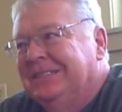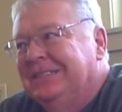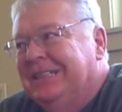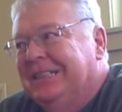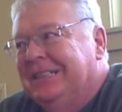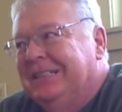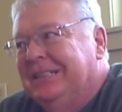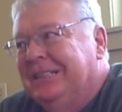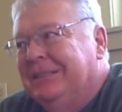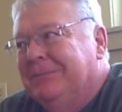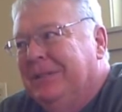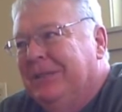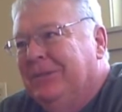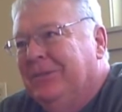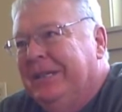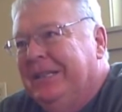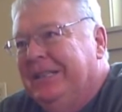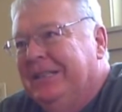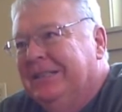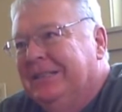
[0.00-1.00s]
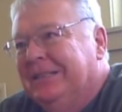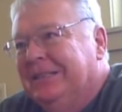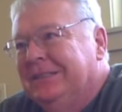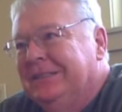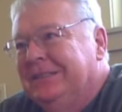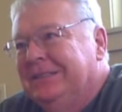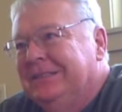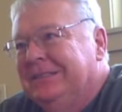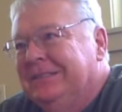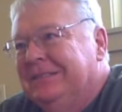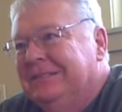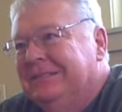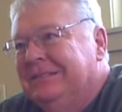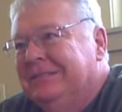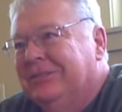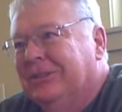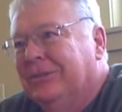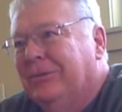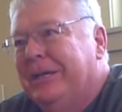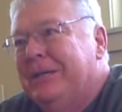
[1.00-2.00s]
I take my white card
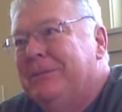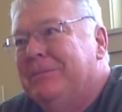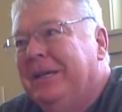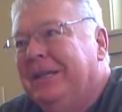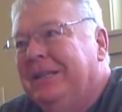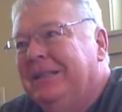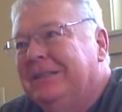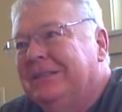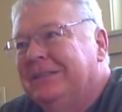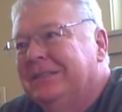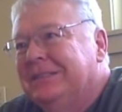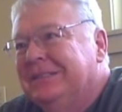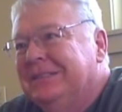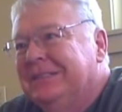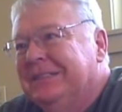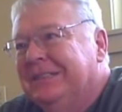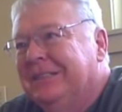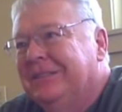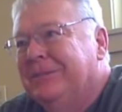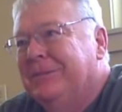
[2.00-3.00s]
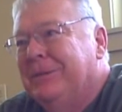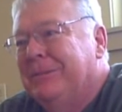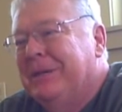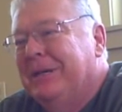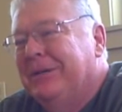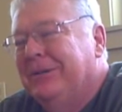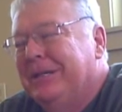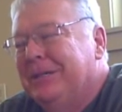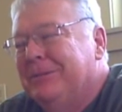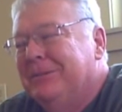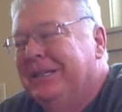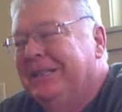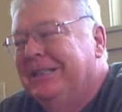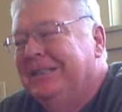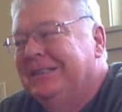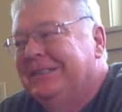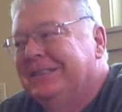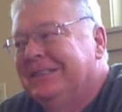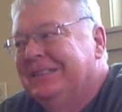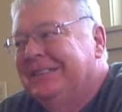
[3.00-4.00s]
for white balance. It gives me my white
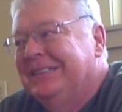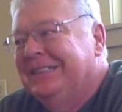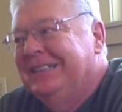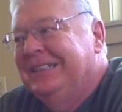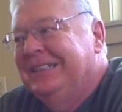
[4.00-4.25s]
balance.